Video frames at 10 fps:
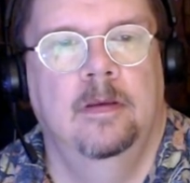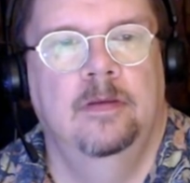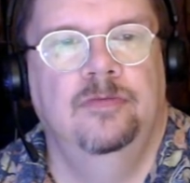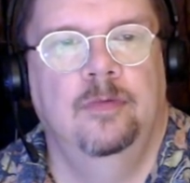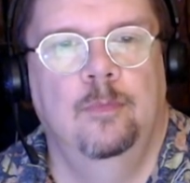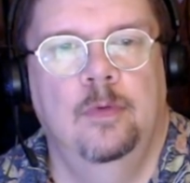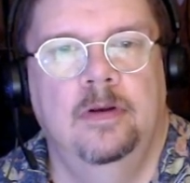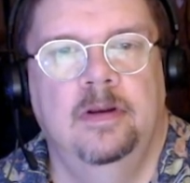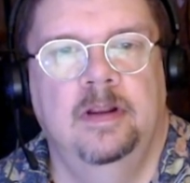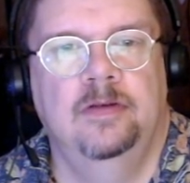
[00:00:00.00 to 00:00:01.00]
So
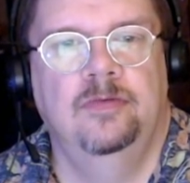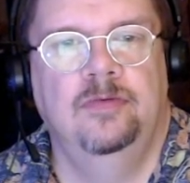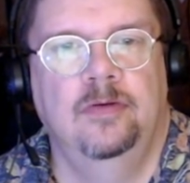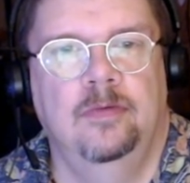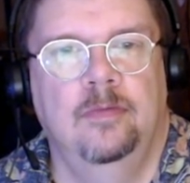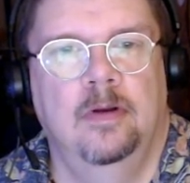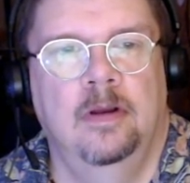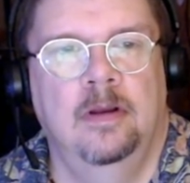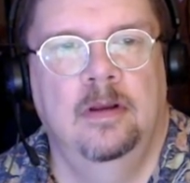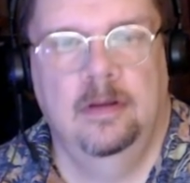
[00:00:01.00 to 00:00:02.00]
1 and 2
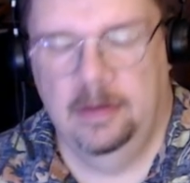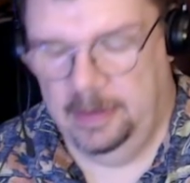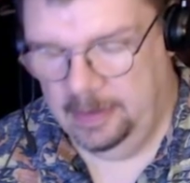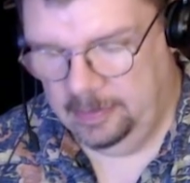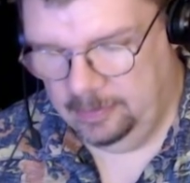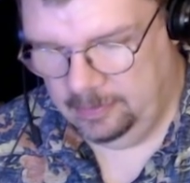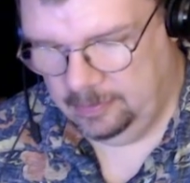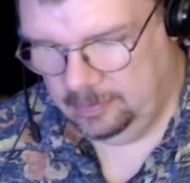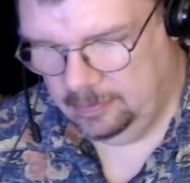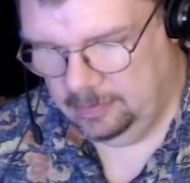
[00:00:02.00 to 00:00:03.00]
are in
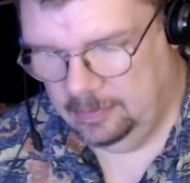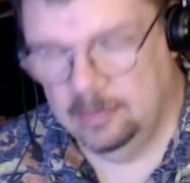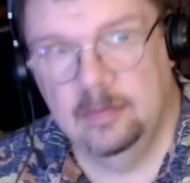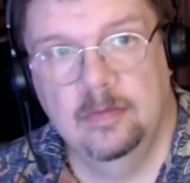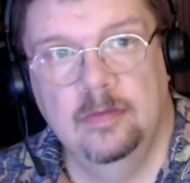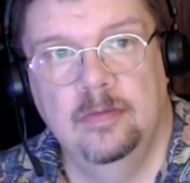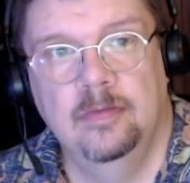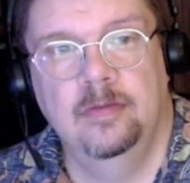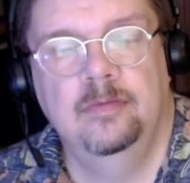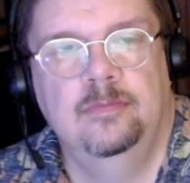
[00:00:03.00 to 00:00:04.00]

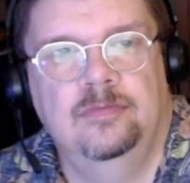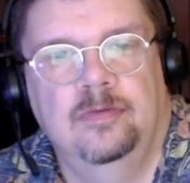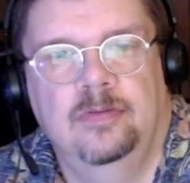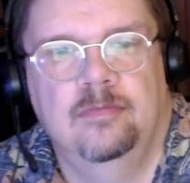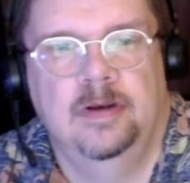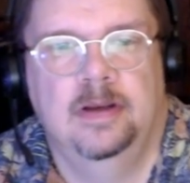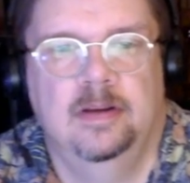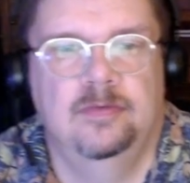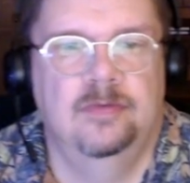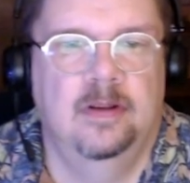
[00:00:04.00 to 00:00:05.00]
those 3
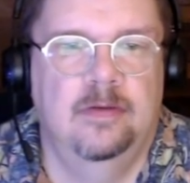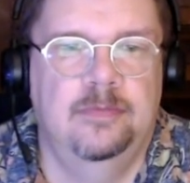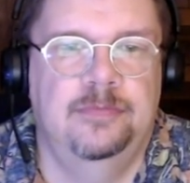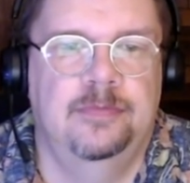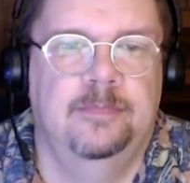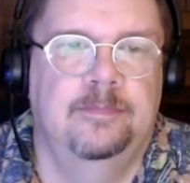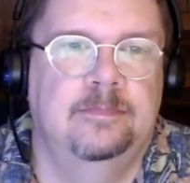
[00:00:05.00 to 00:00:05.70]
cells.